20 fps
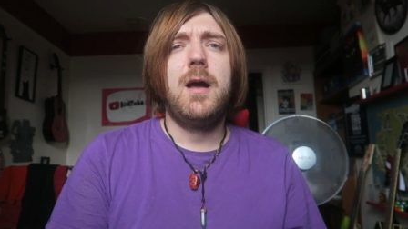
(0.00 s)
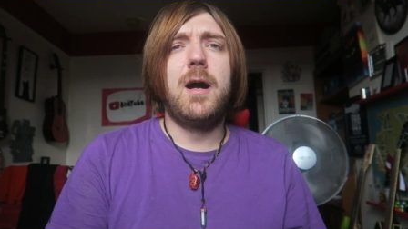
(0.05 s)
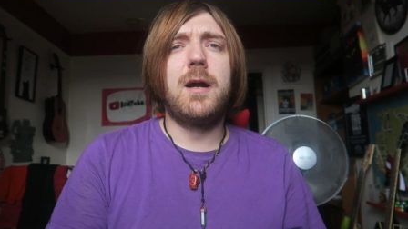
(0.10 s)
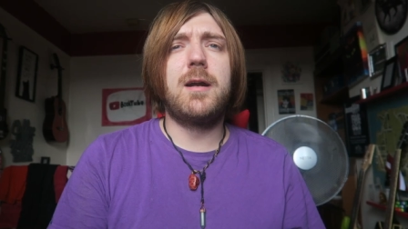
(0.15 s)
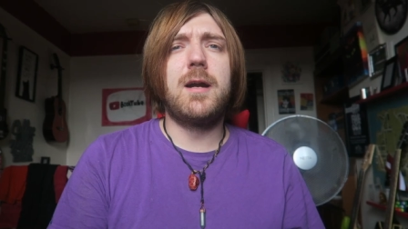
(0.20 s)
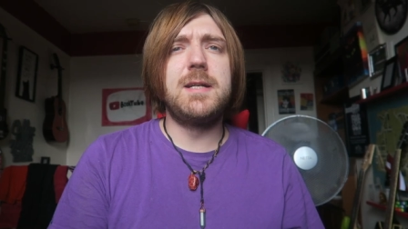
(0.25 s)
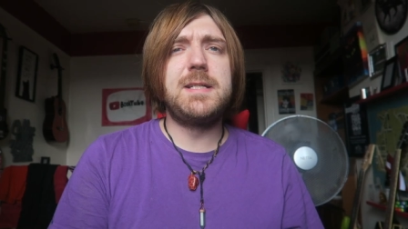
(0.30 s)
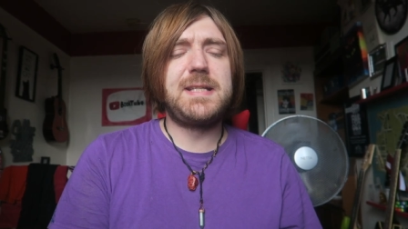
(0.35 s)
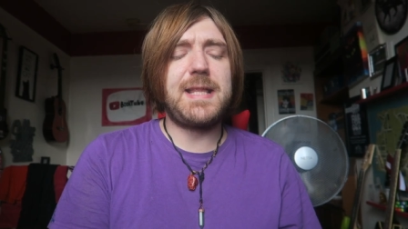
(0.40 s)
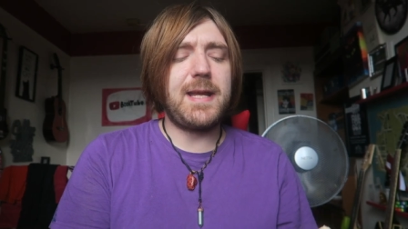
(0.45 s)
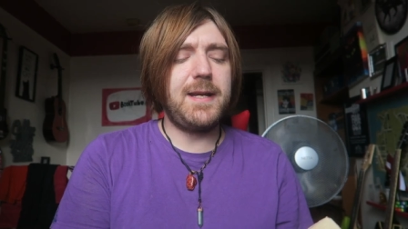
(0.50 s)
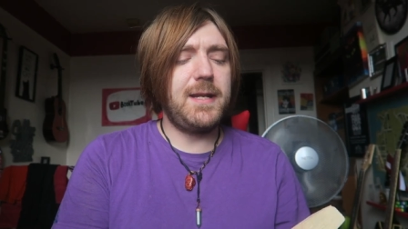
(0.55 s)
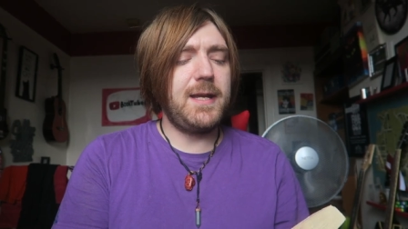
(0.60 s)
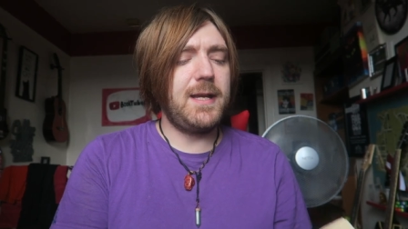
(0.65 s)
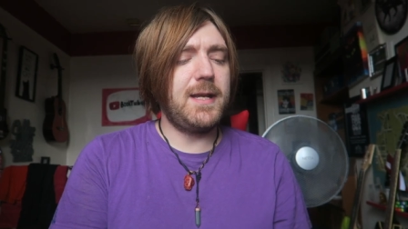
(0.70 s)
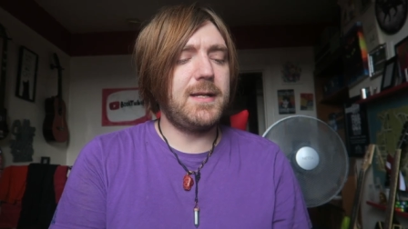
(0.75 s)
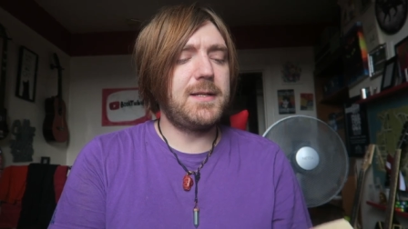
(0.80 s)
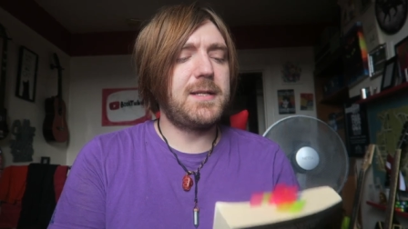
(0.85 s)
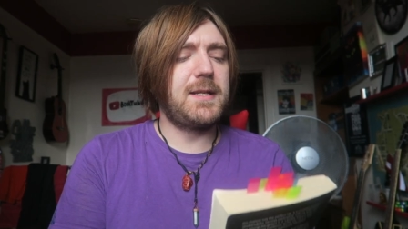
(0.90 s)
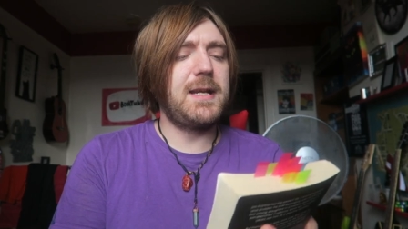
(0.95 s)
Hi guys, Dane
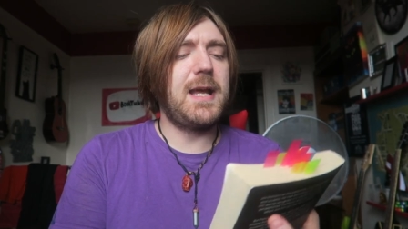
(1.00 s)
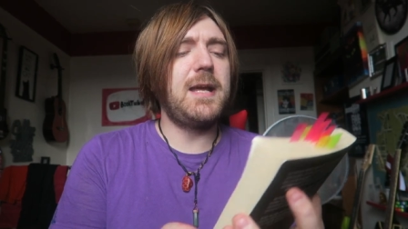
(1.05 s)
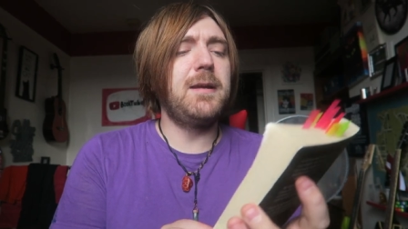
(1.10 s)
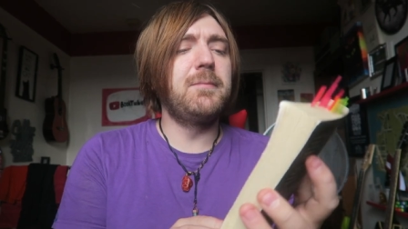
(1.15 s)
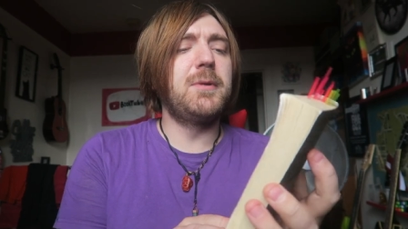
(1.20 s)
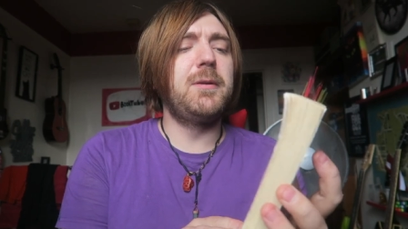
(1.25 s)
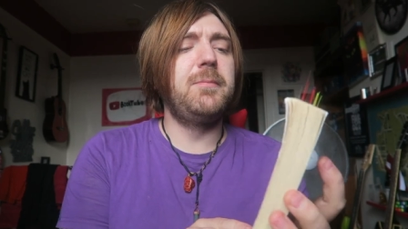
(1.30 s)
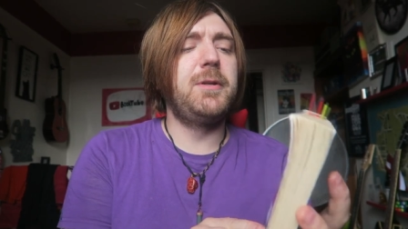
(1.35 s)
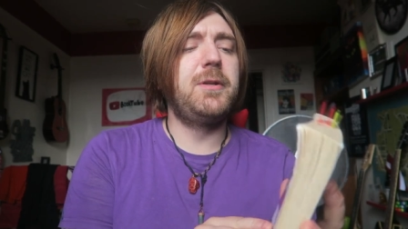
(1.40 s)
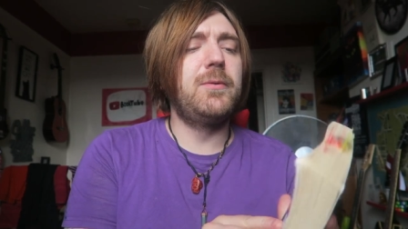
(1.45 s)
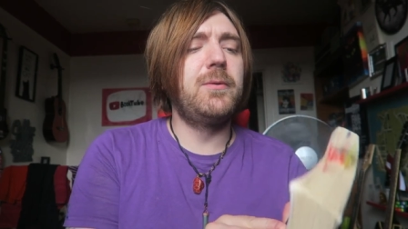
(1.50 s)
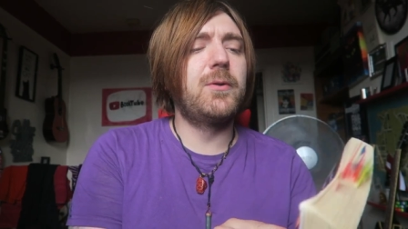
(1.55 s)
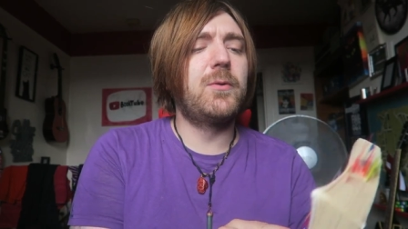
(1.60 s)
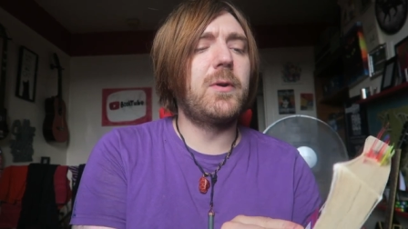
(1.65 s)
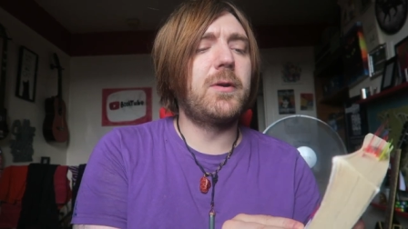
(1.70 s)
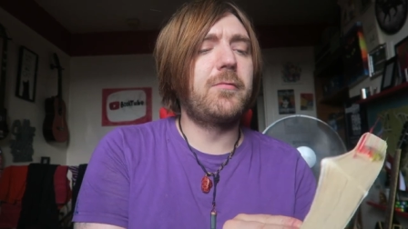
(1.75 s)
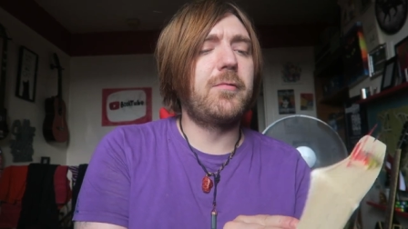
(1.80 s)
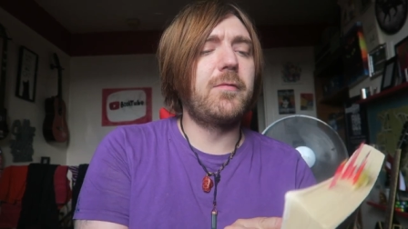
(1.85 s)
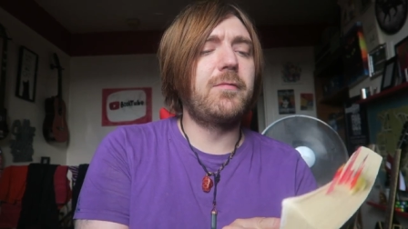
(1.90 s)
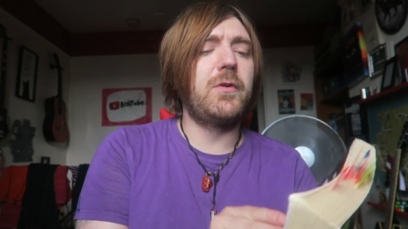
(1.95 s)
here, and today I'm going to be doing a
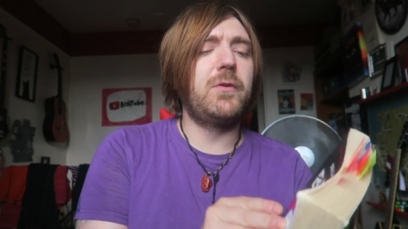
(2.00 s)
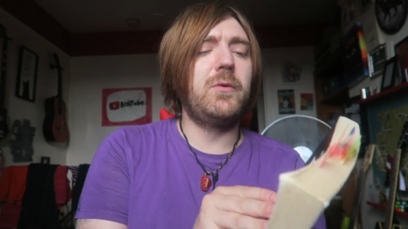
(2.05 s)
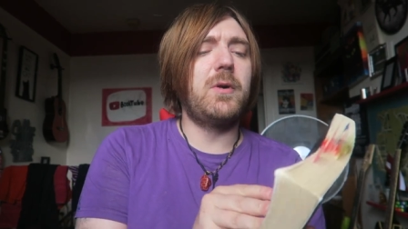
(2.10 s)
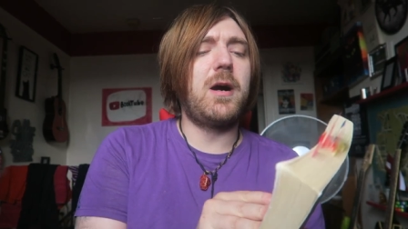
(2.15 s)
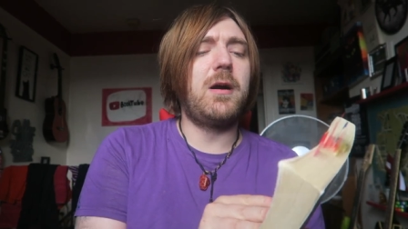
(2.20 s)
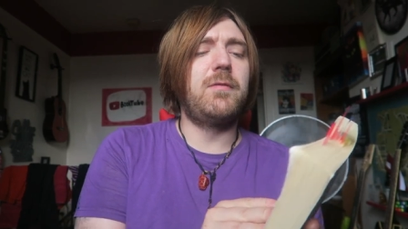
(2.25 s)
quick review